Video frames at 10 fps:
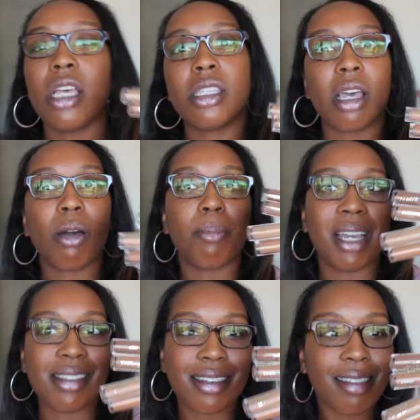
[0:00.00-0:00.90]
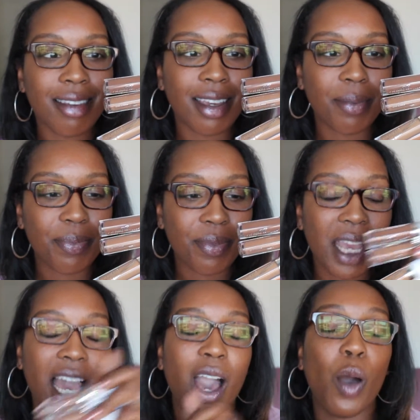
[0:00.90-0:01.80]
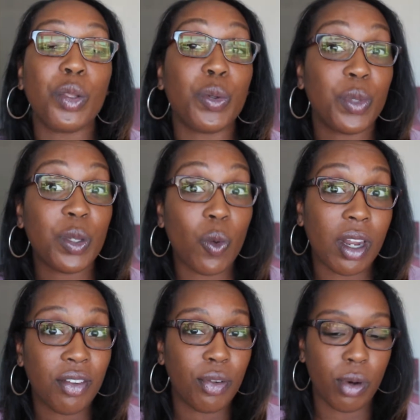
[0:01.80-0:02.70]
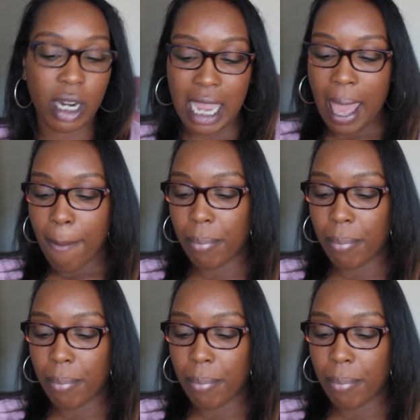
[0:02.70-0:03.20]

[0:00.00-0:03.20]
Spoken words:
So basically I only really wanted 4,